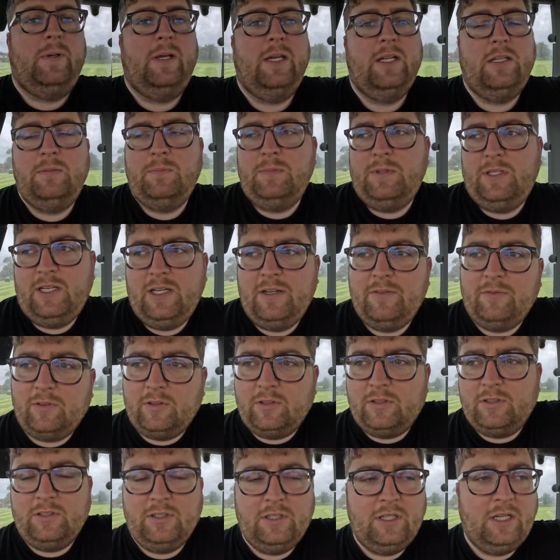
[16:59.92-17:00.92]
get them delivered,
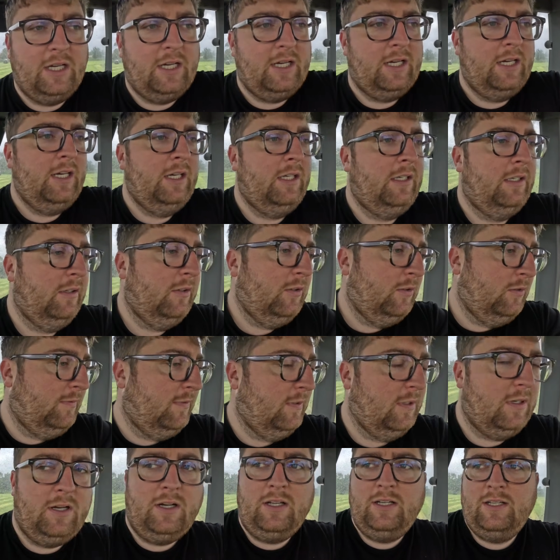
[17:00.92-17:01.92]
and
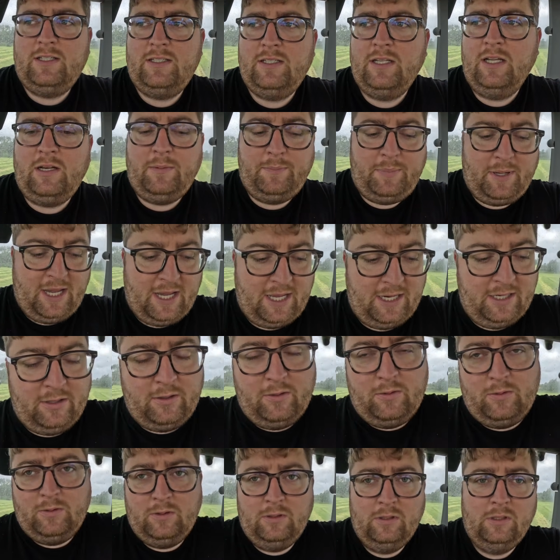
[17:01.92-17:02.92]
overall it's not a bad
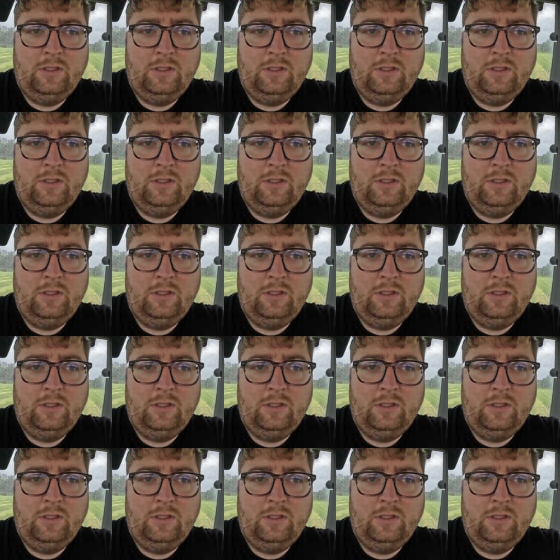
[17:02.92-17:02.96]
old